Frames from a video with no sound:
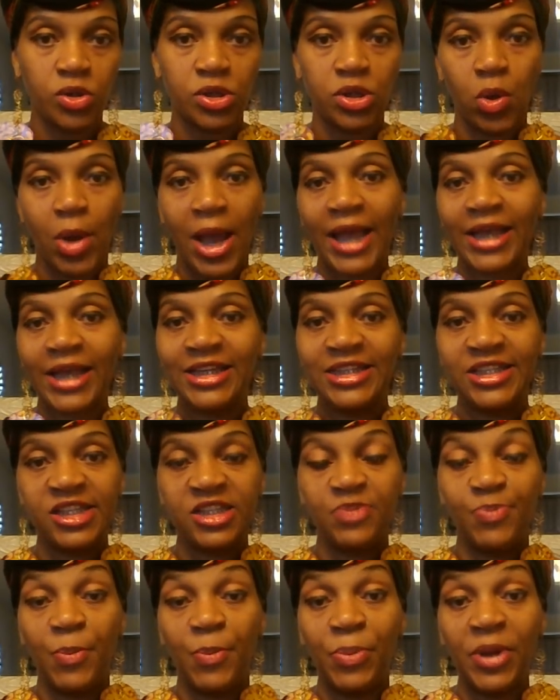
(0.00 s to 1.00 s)
so I could
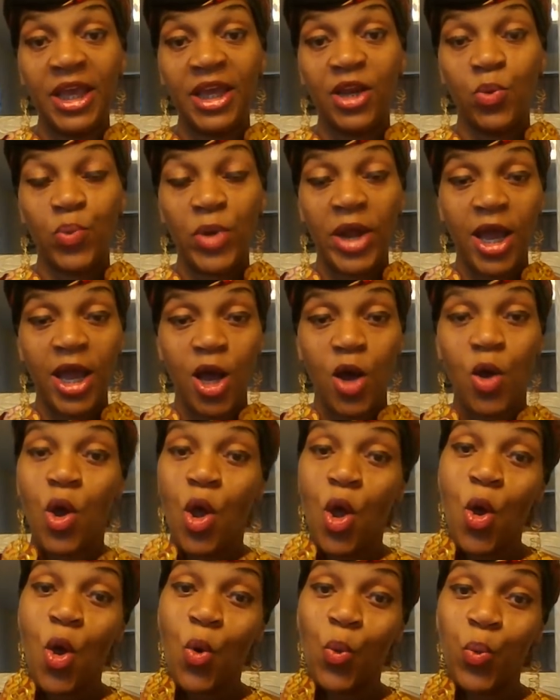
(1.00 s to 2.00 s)
just be playing around
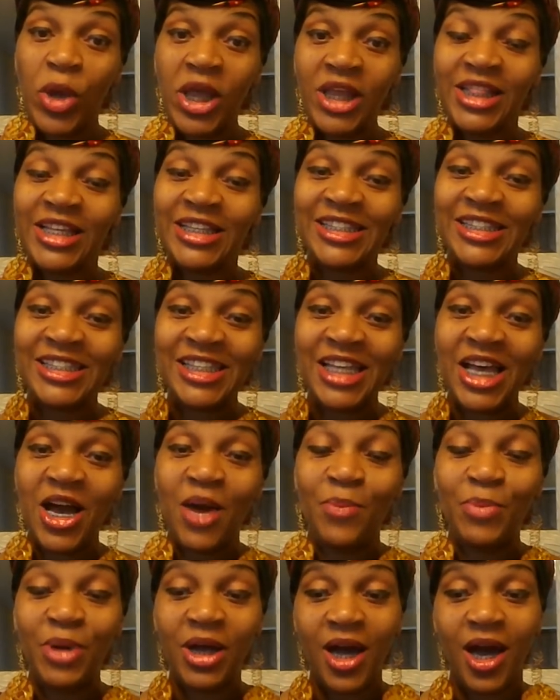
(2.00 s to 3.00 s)
with
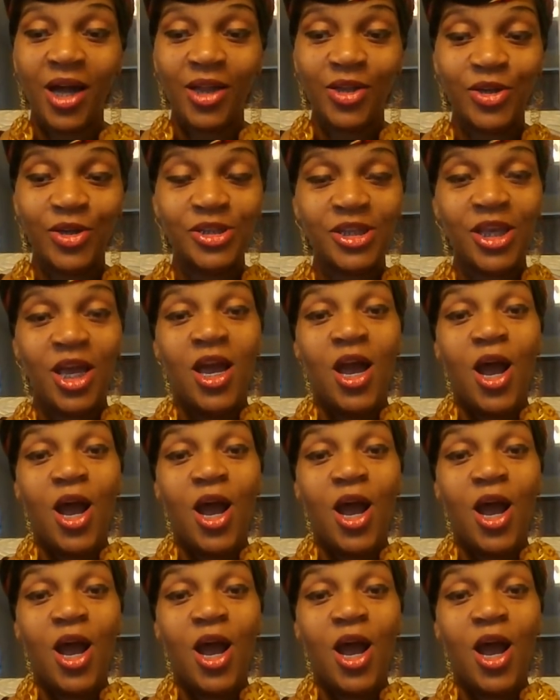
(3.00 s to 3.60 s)
some colors.